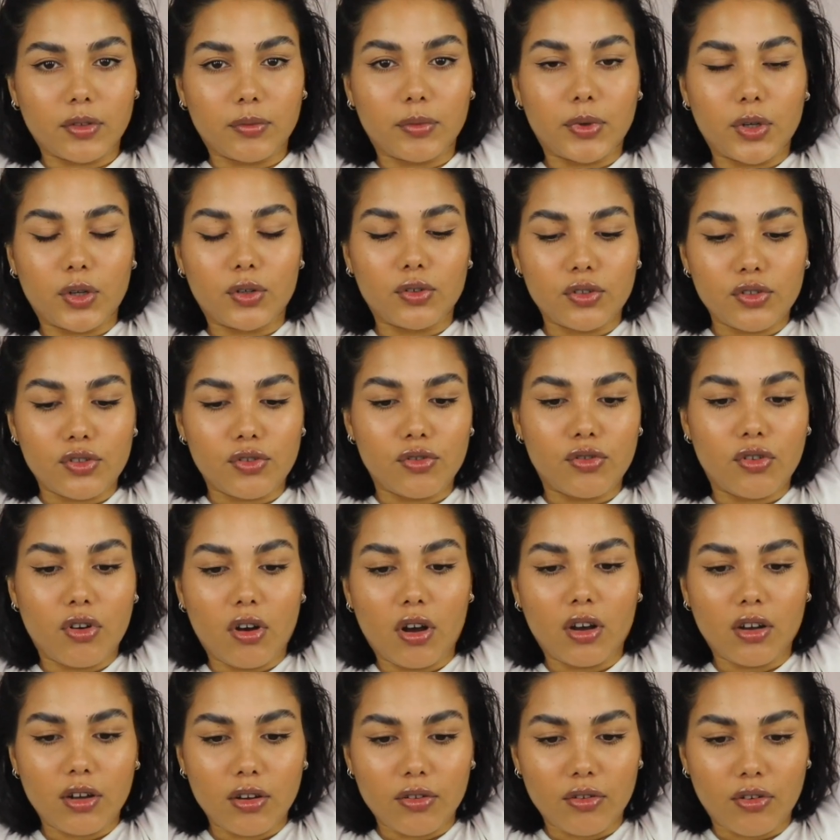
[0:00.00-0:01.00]
because you
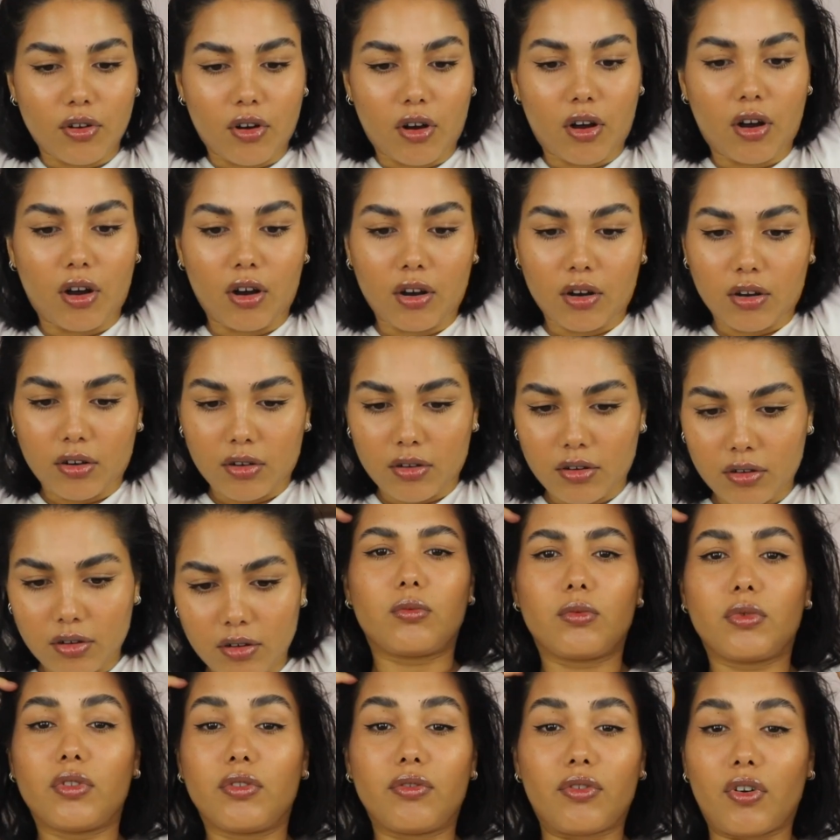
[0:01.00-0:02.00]
can't go wrong
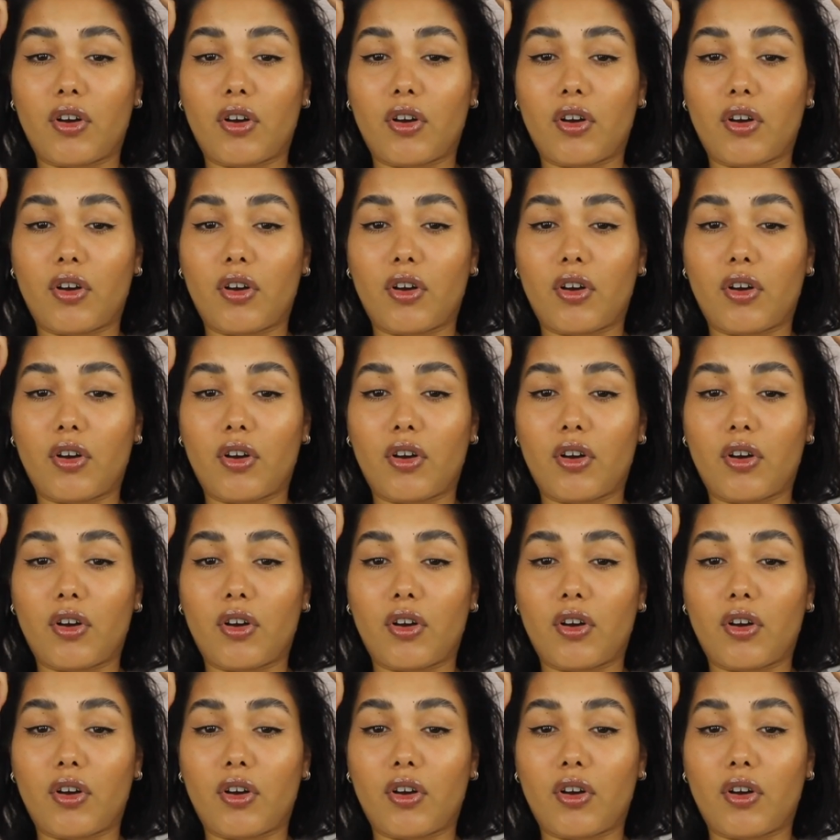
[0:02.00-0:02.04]
with